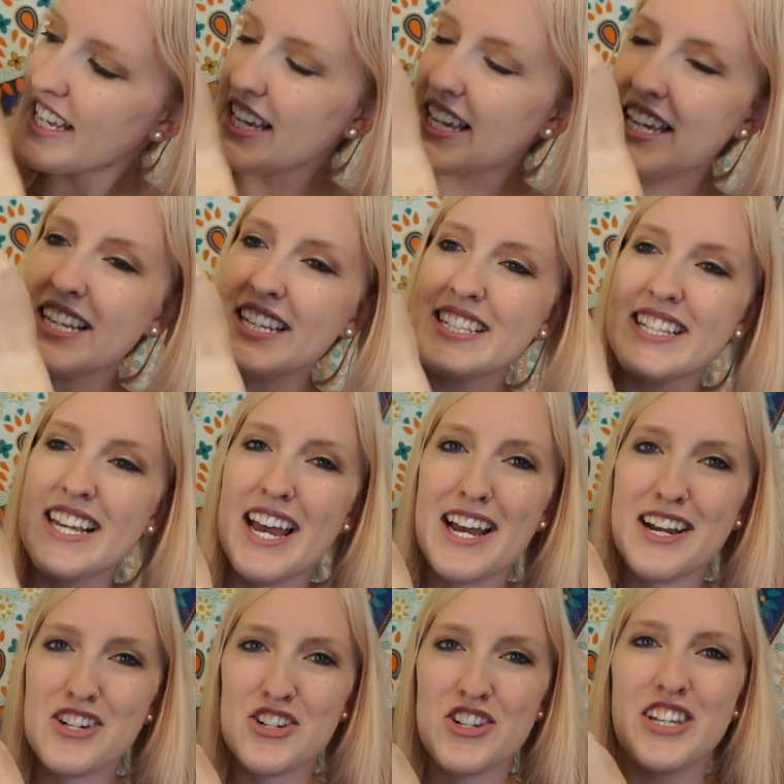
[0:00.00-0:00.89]
is
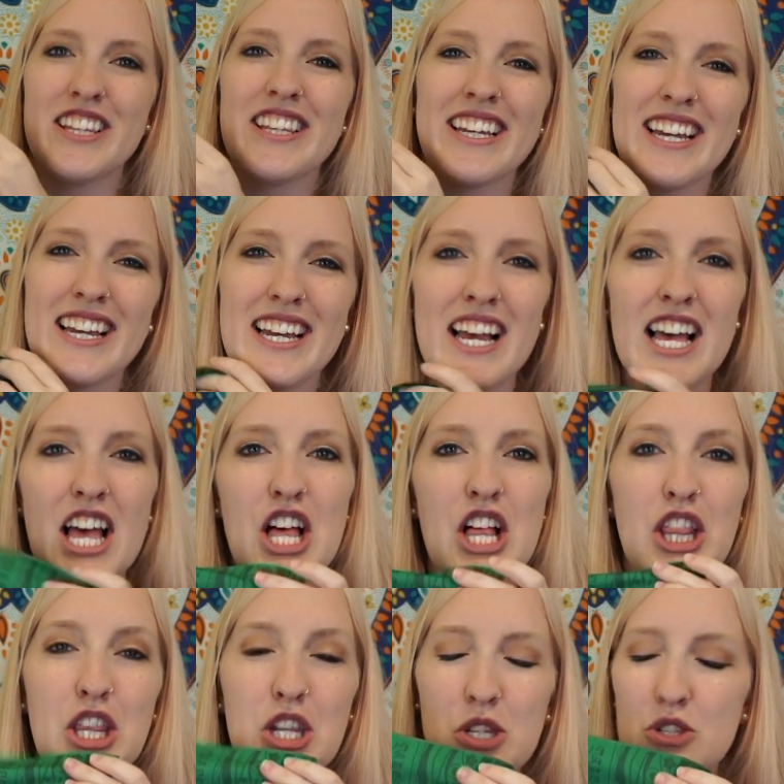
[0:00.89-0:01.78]
actually a
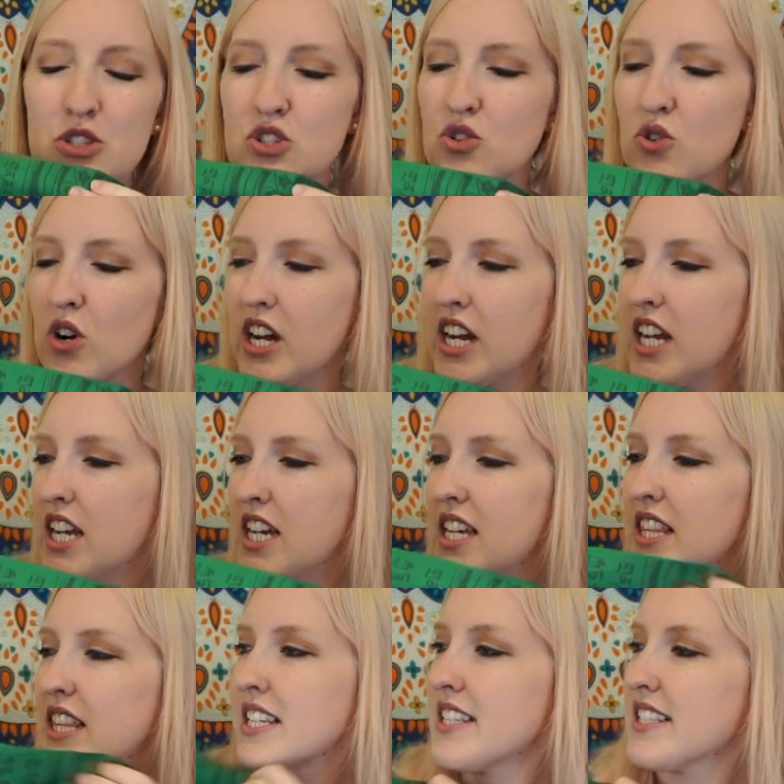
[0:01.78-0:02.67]
little story.
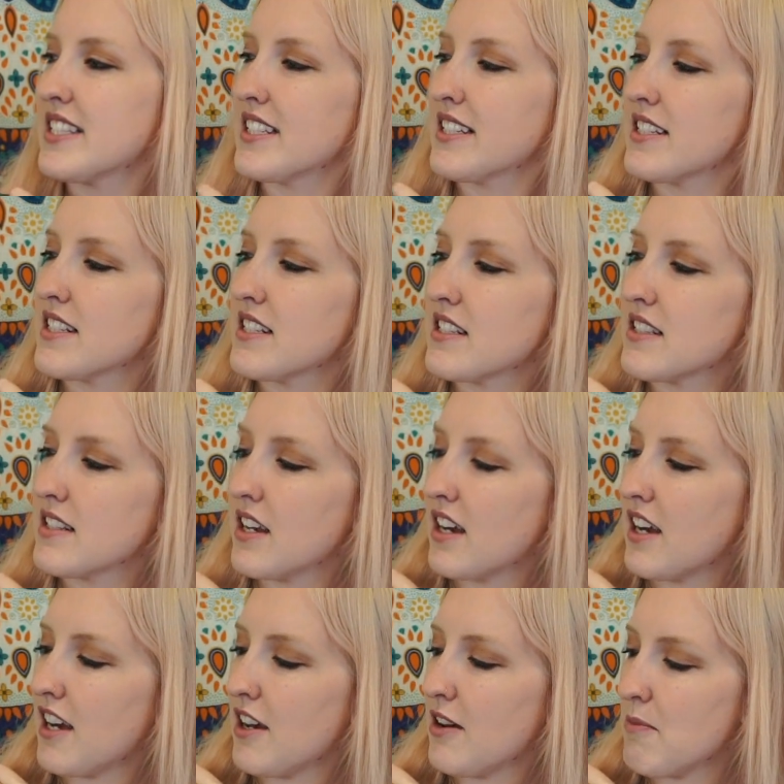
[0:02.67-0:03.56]
This is
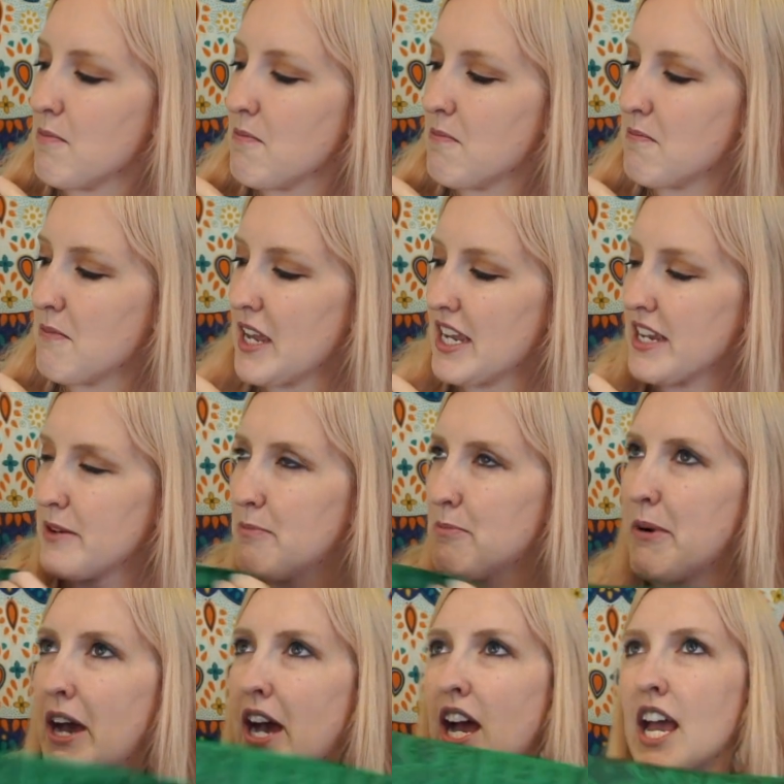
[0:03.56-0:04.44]

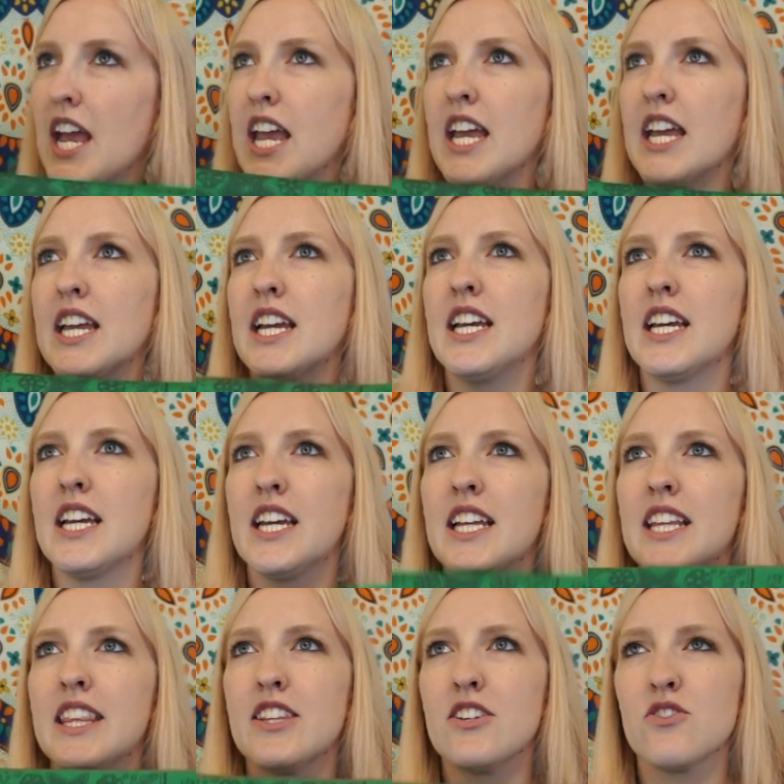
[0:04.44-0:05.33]
made by,
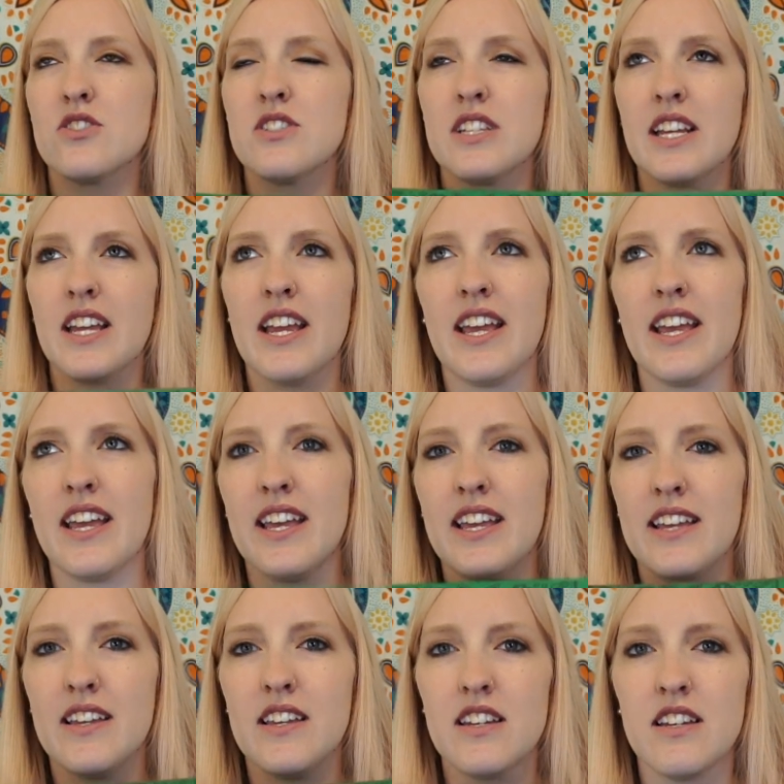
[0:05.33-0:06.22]
there's
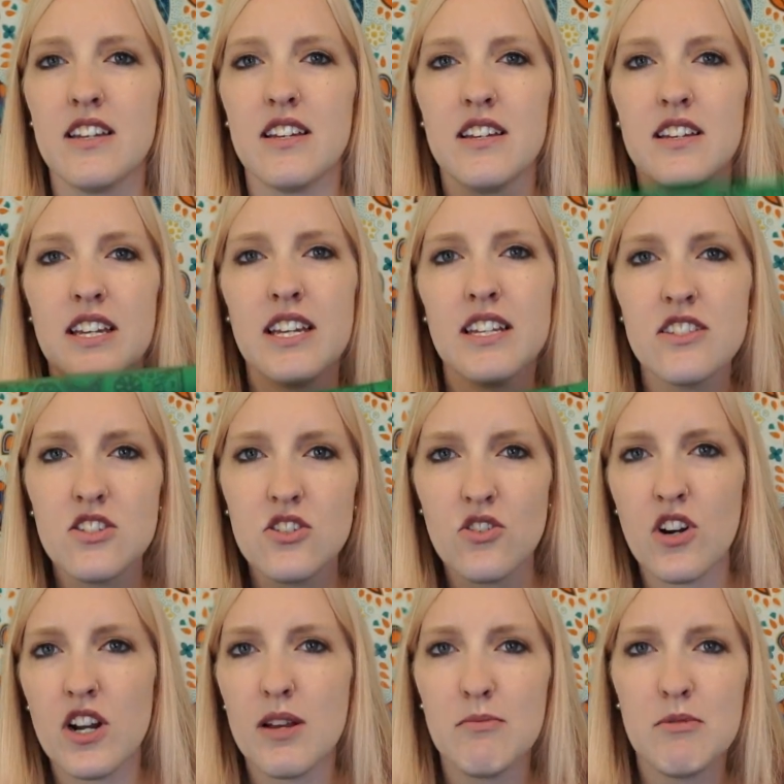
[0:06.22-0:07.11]
a
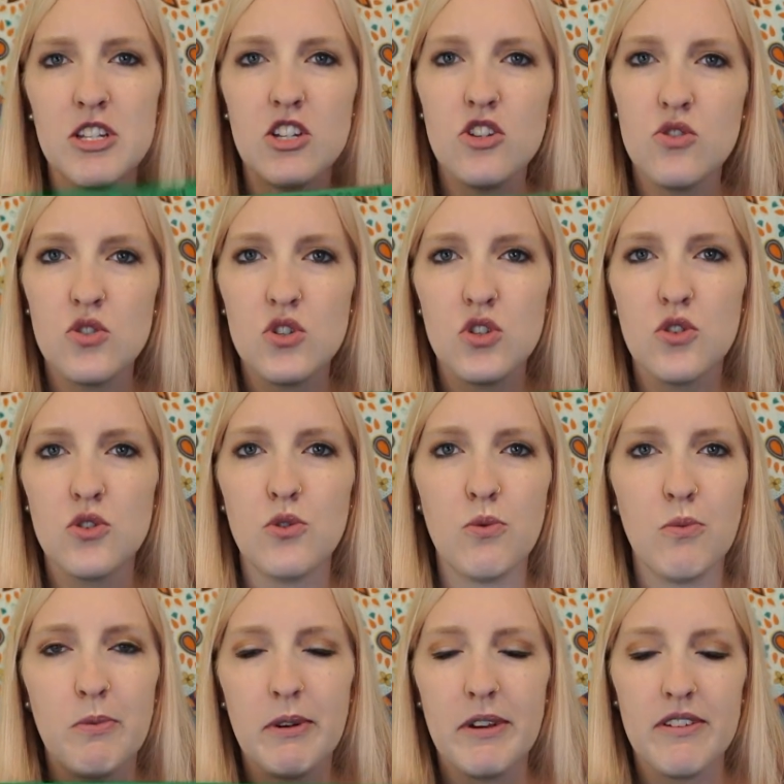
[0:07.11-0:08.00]
Instagram and
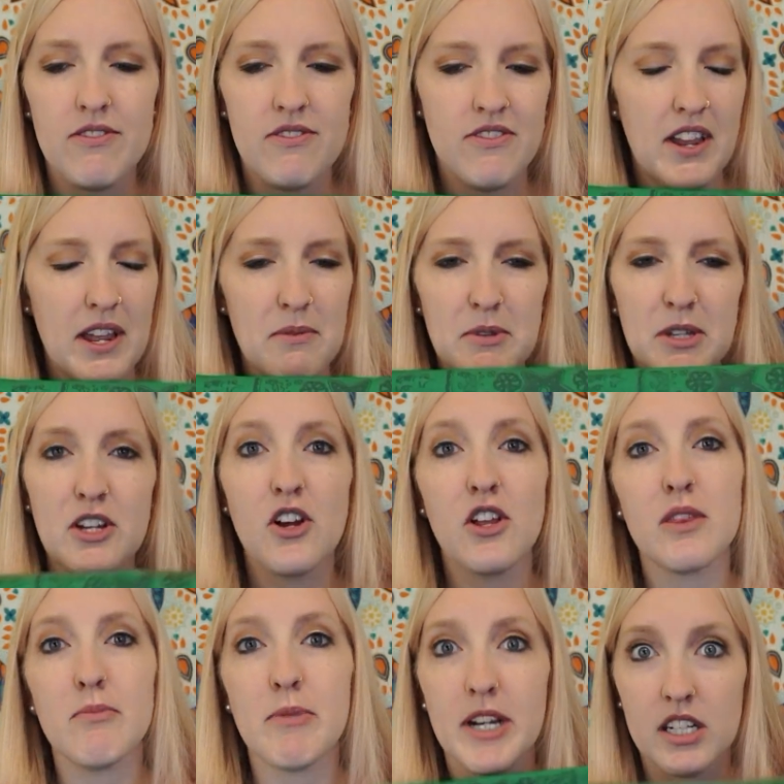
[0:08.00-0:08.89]
YouTube family
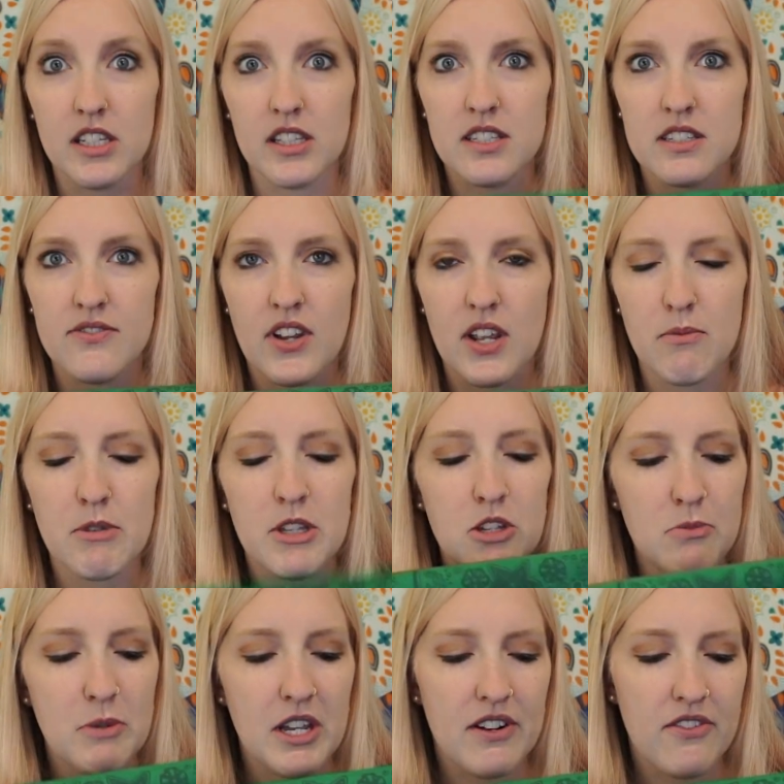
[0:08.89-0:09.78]
called the Bucket List family.
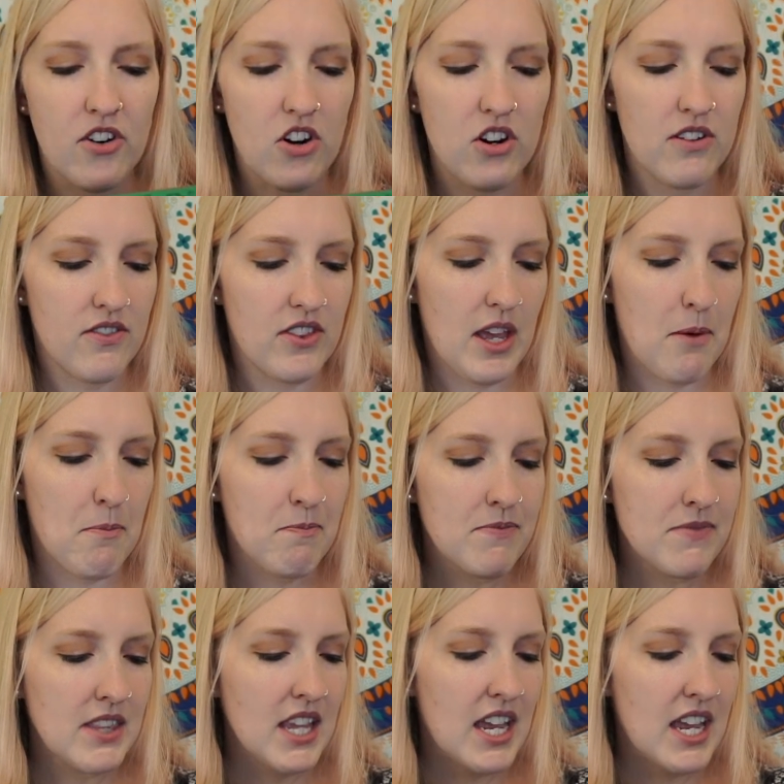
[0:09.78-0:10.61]
You might have heard of them.